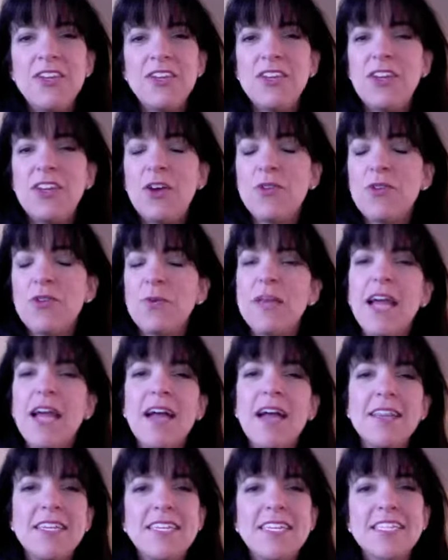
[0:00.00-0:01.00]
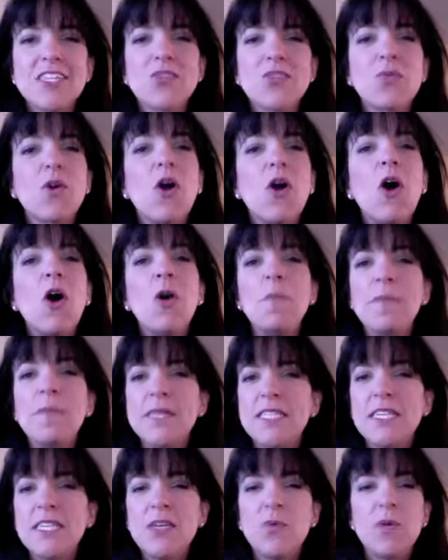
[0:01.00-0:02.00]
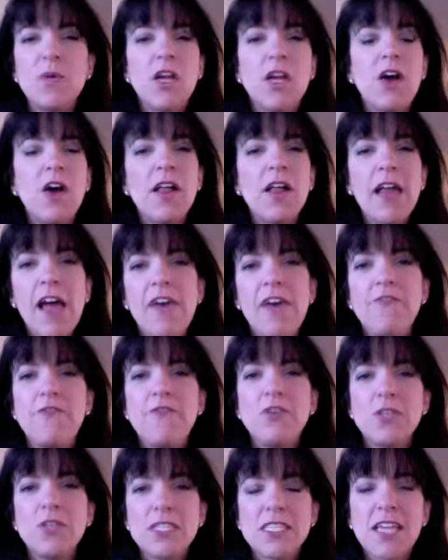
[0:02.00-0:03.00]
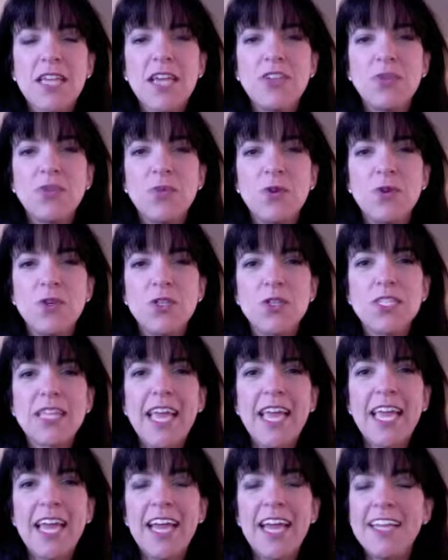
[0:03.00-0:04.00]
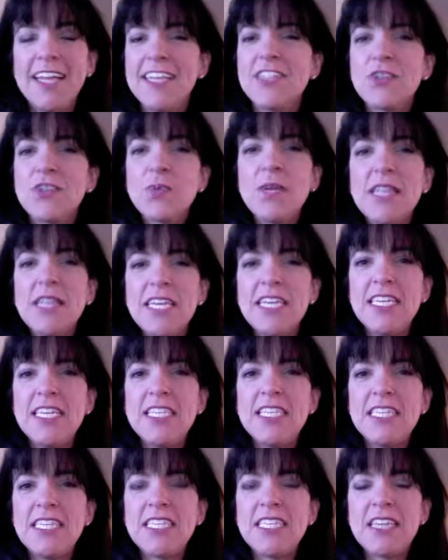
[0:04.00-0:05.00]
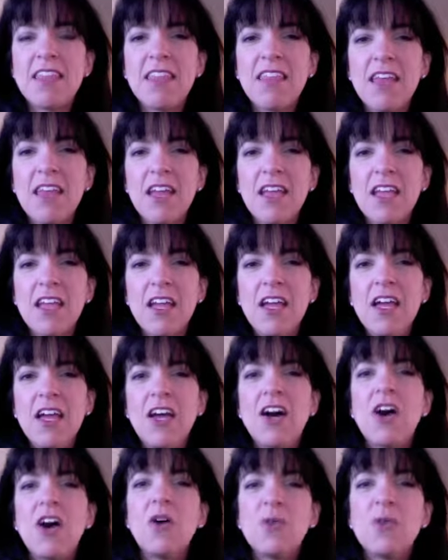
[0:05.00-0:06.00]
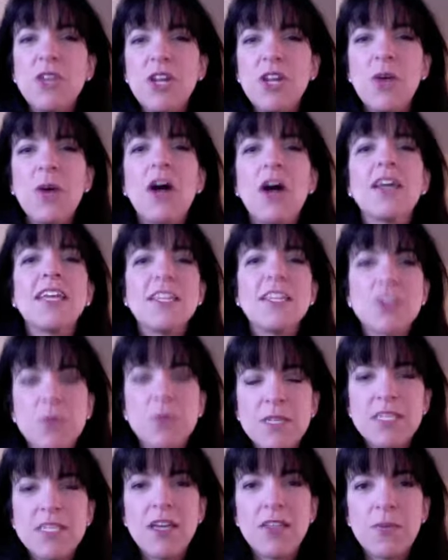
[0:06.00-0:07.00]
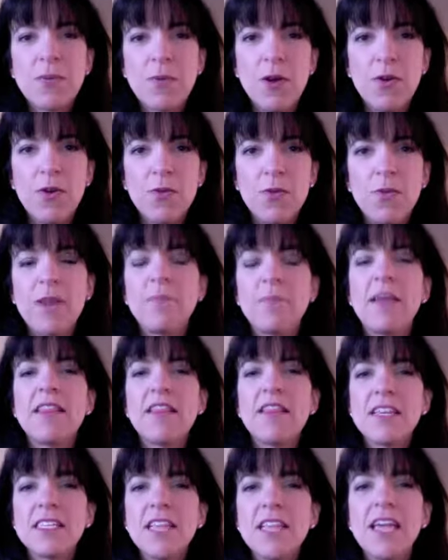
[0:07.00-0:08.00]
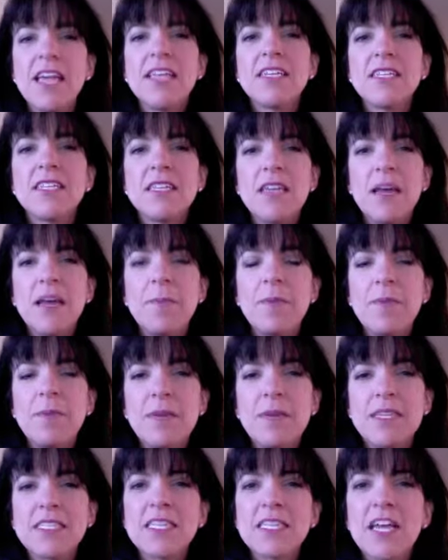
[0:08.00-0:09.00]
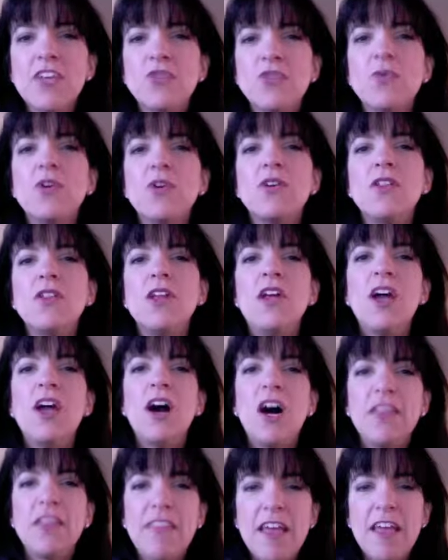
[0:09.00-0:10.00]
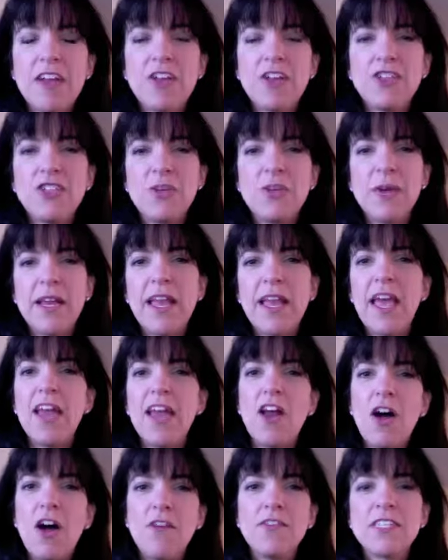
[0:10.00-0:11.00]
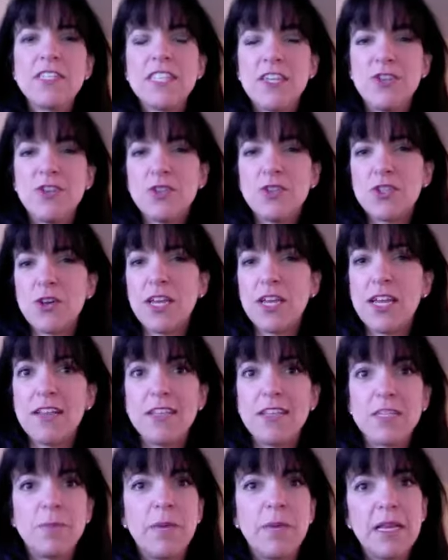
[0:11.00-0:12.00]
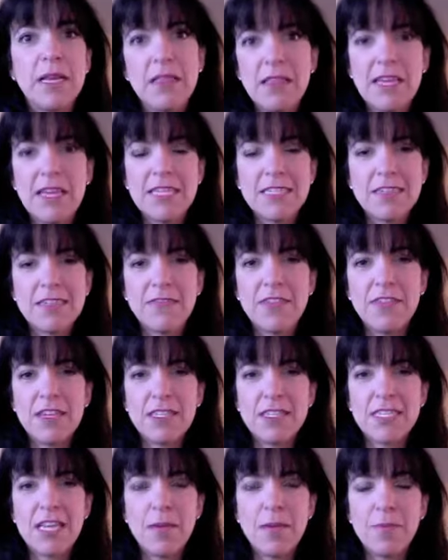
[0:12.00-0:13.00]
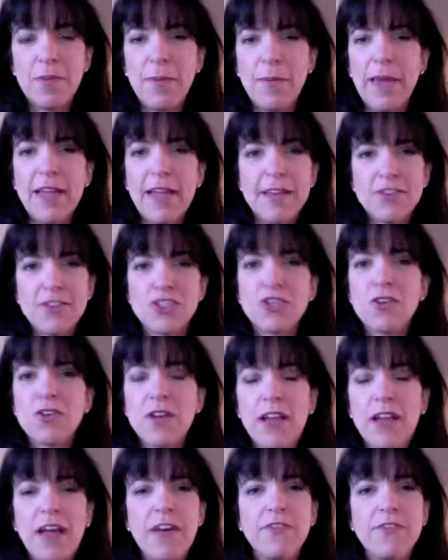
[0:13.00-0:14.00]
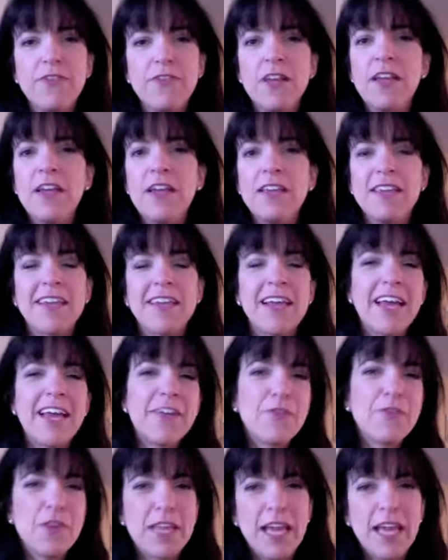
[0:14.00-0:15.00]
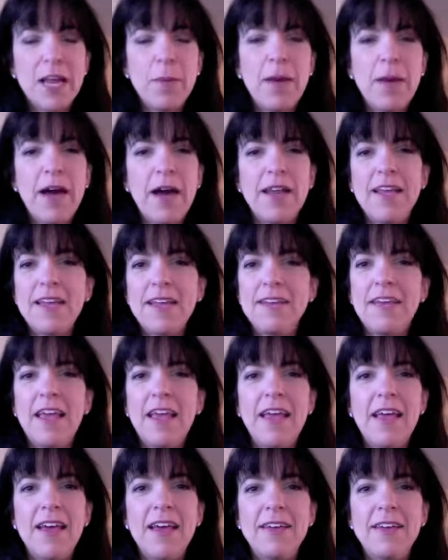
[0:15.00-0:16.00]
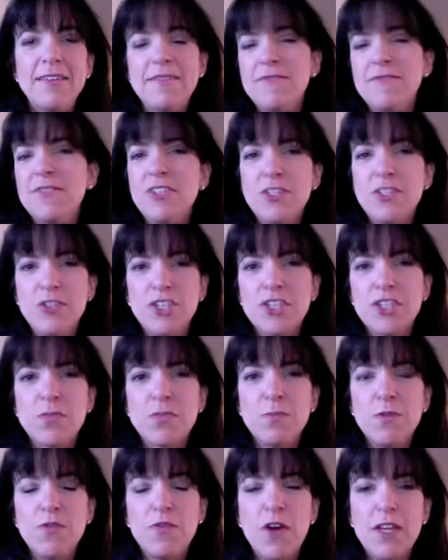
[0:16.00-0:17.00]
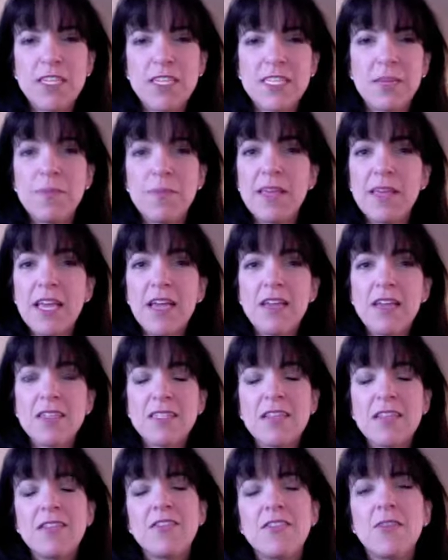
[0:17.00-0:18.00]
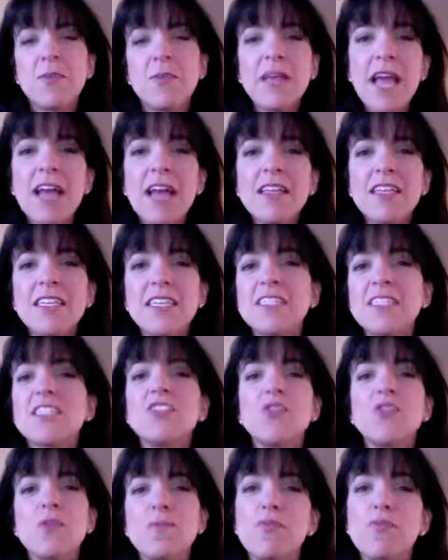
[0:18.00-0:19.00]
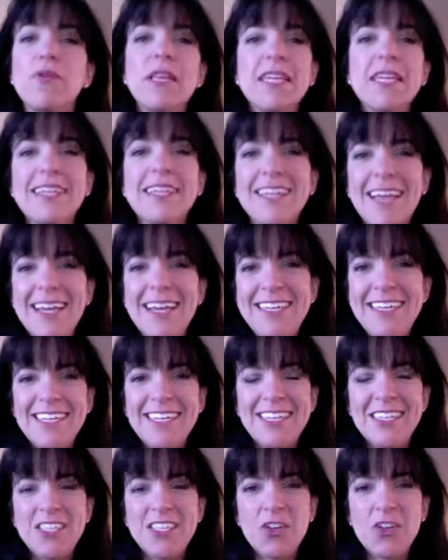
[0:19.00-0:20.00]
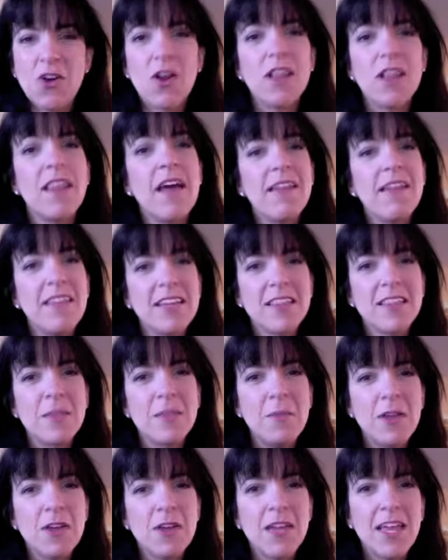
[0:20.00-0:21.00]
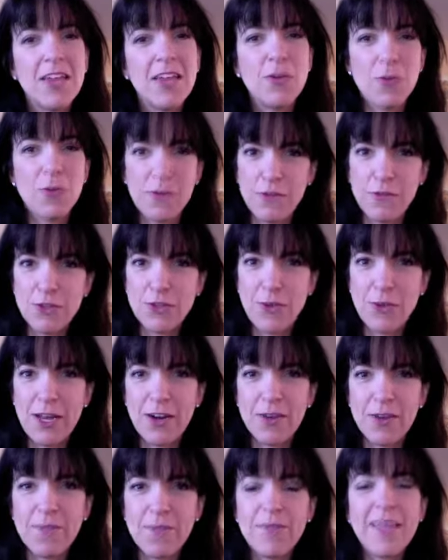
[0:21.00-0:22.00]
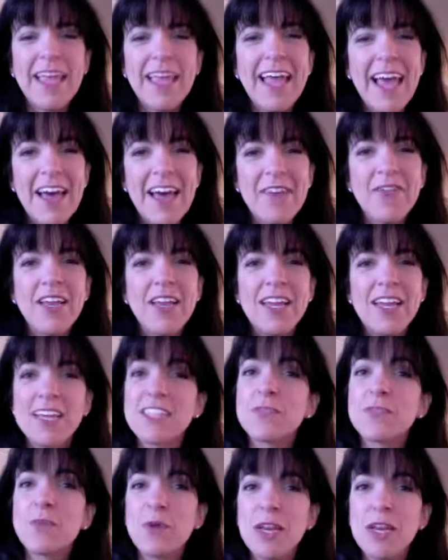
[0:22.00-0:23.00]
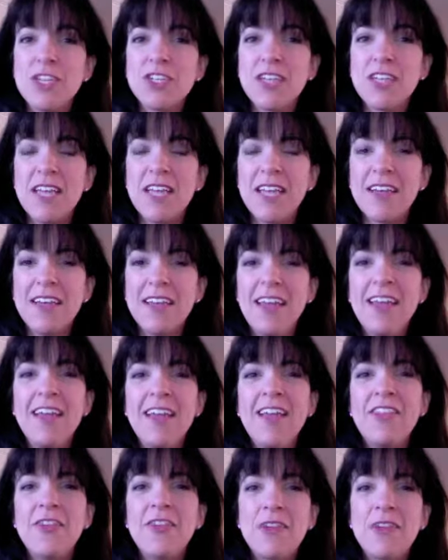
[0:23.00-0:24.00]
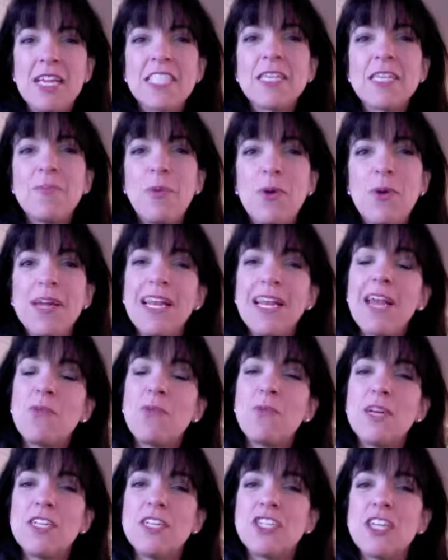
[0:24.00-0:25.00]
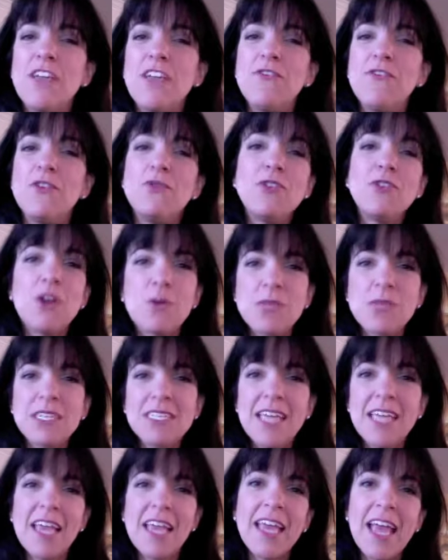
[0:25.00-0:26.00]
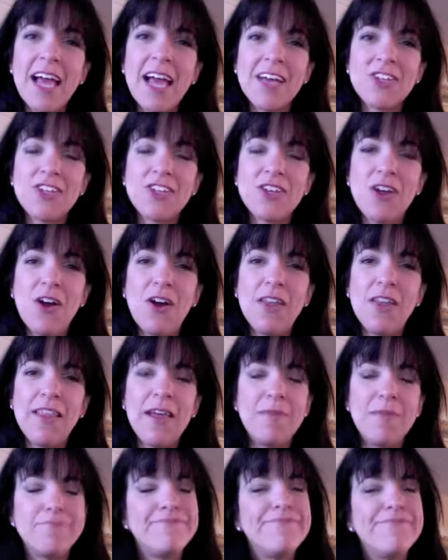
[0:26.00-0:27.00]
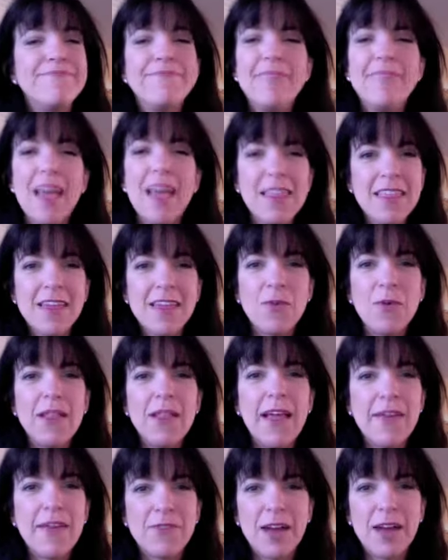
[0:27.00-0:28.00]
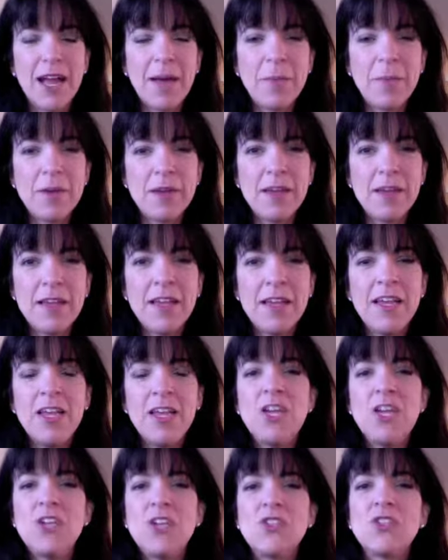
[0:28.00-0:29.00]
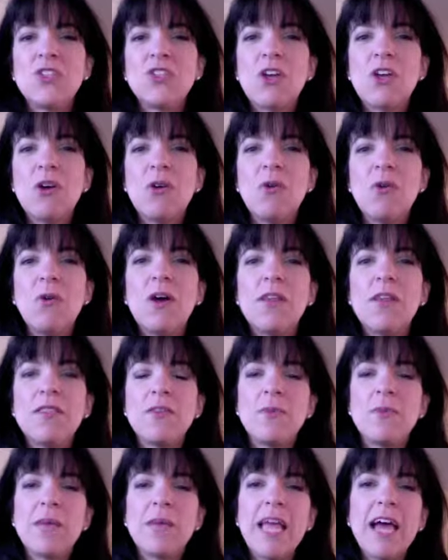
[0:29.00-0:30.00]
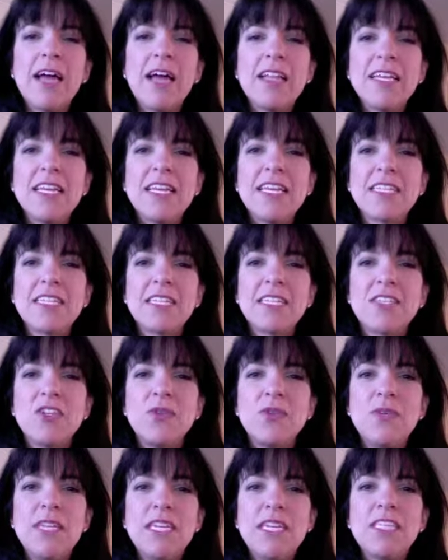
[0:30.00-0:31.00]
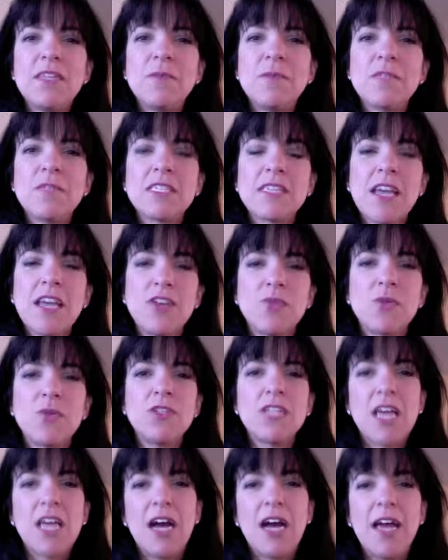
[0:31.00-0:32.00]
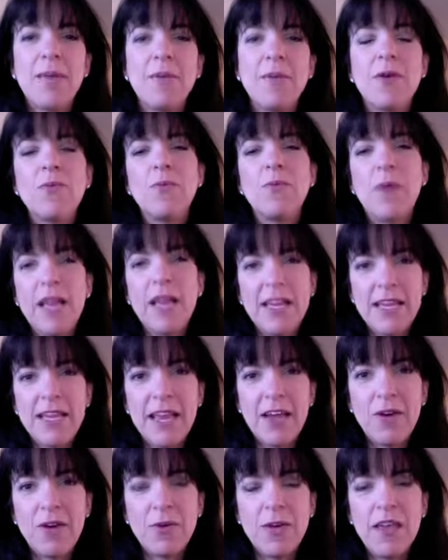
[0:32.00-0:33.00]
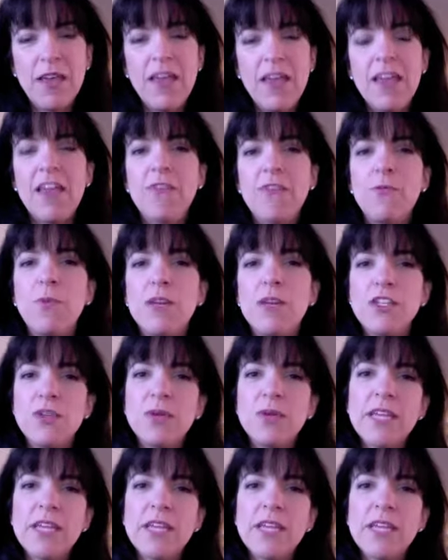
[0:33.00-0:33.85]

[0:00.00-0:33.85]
You know, the reality is we're all busy. We all have full schedules. And it's really easy to think, oh, you know, I'll get to it down the road. When my things lighten up in my schedule, then I'll do it. And all of a sudden, you start getting this big list of things to implement. Sure enough, you kind of forget about it and you just move on to something else. The reality is your brilliant ideas are a lot like the milk in your refrigerator. They have an expiration date. There is a point at which if you don't take action on them, nothing will ever happen. So the reality is you need to schedule time right now. If once you